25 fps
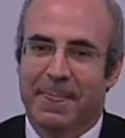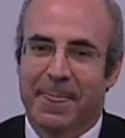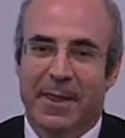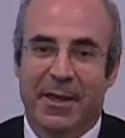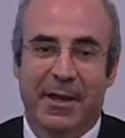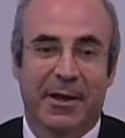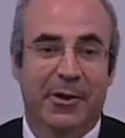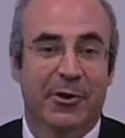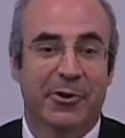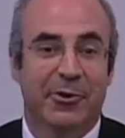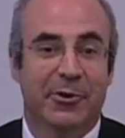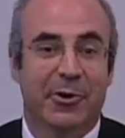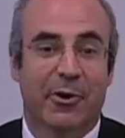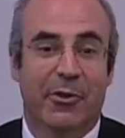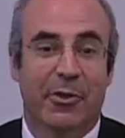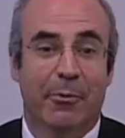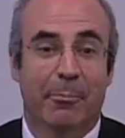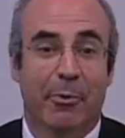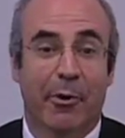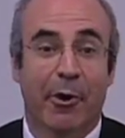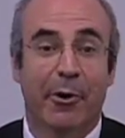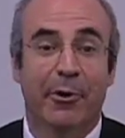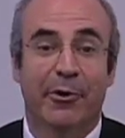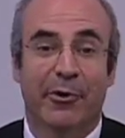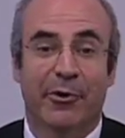You couldn't go to the
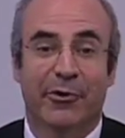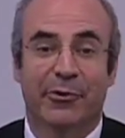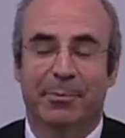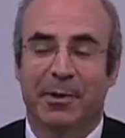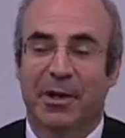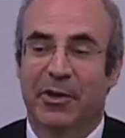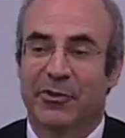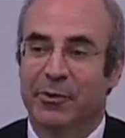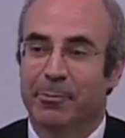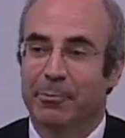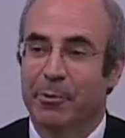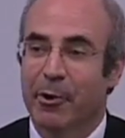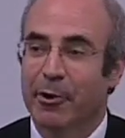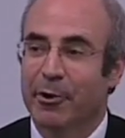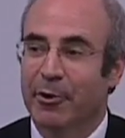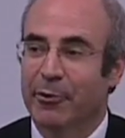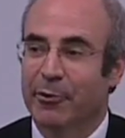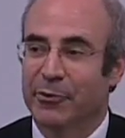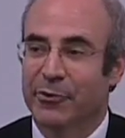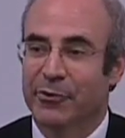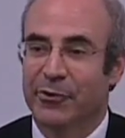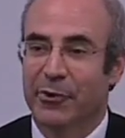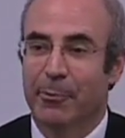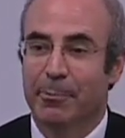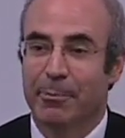brokers because the
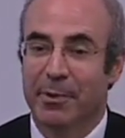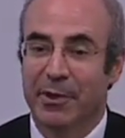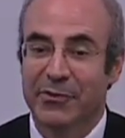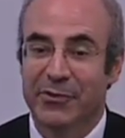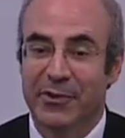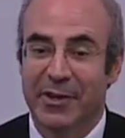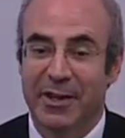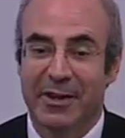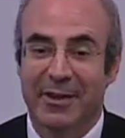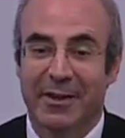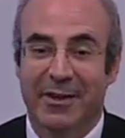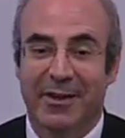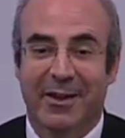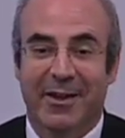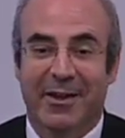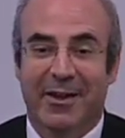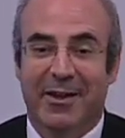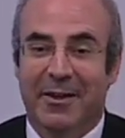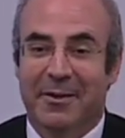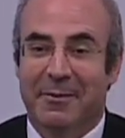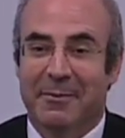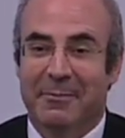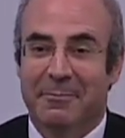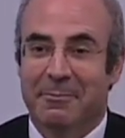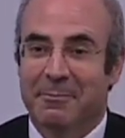brokers are so busy
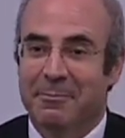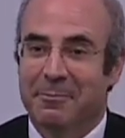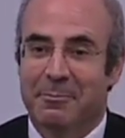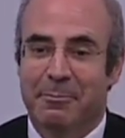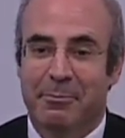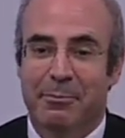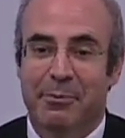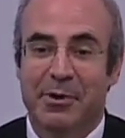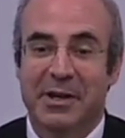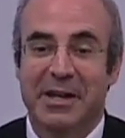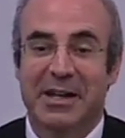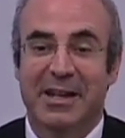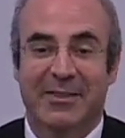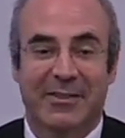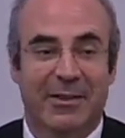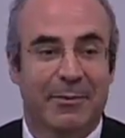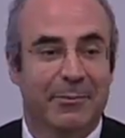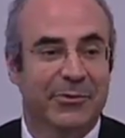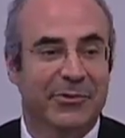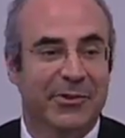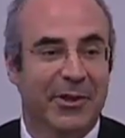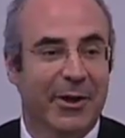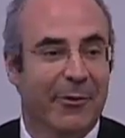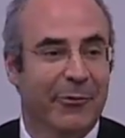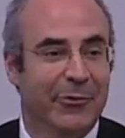preening
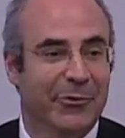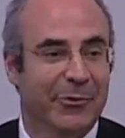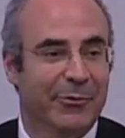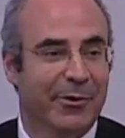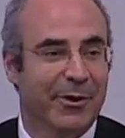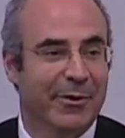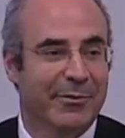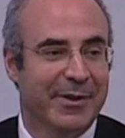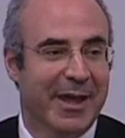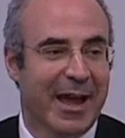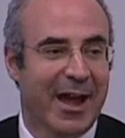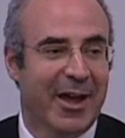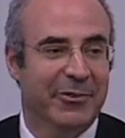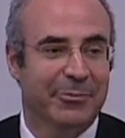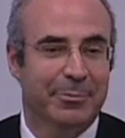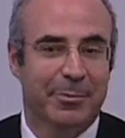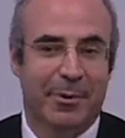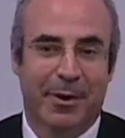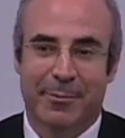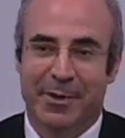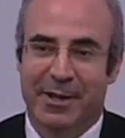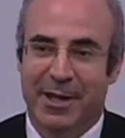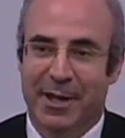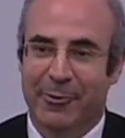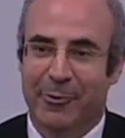themselves in front of
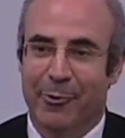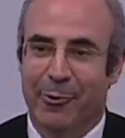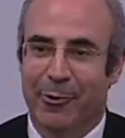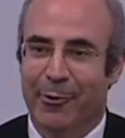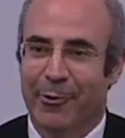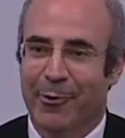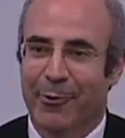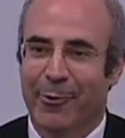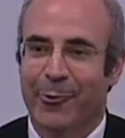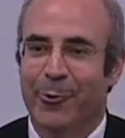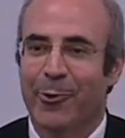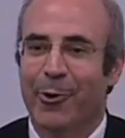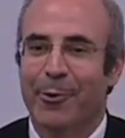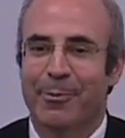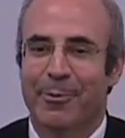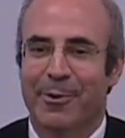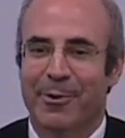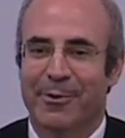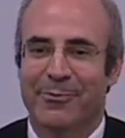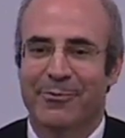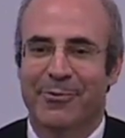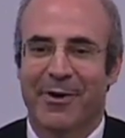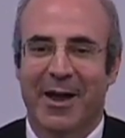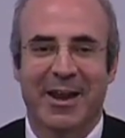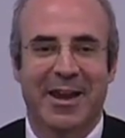Gazprom to get co
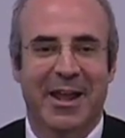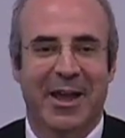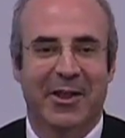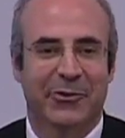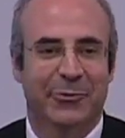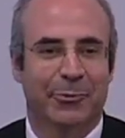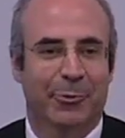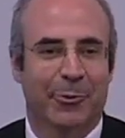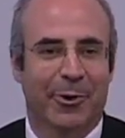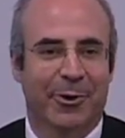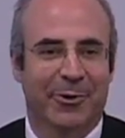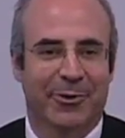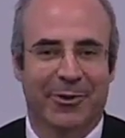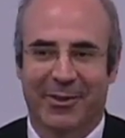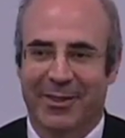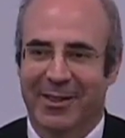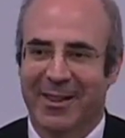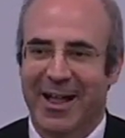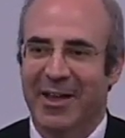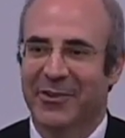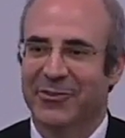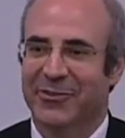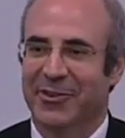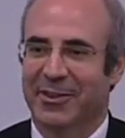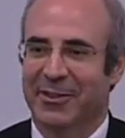corporate finance work that the
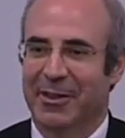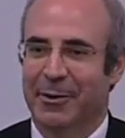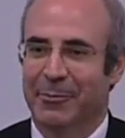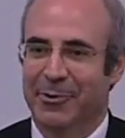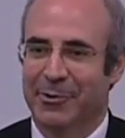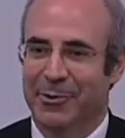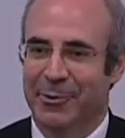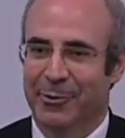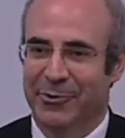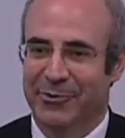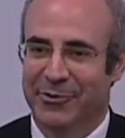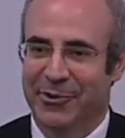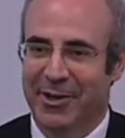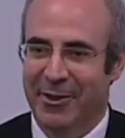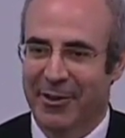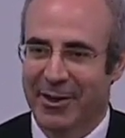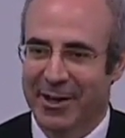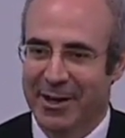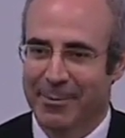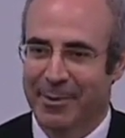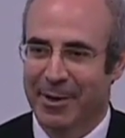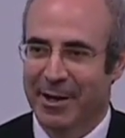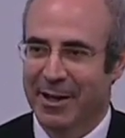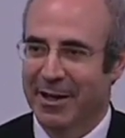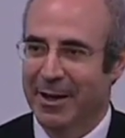last thing they would do is tell
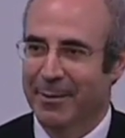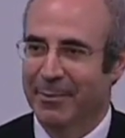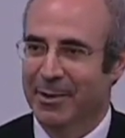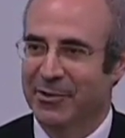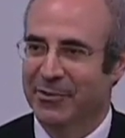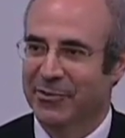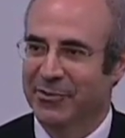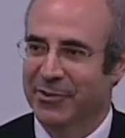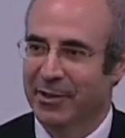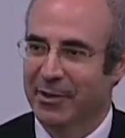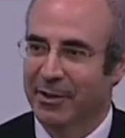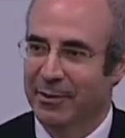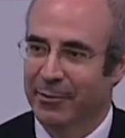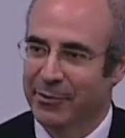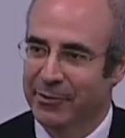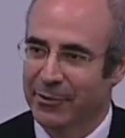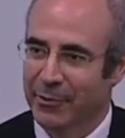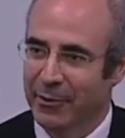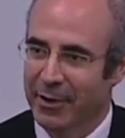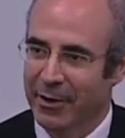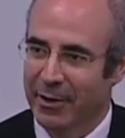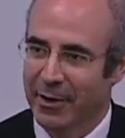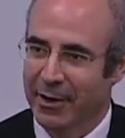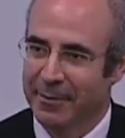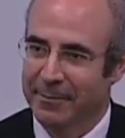anybody how much stealing was
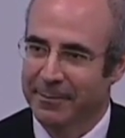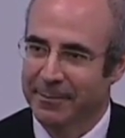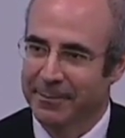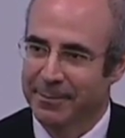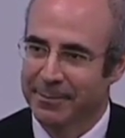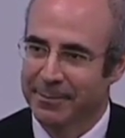going on.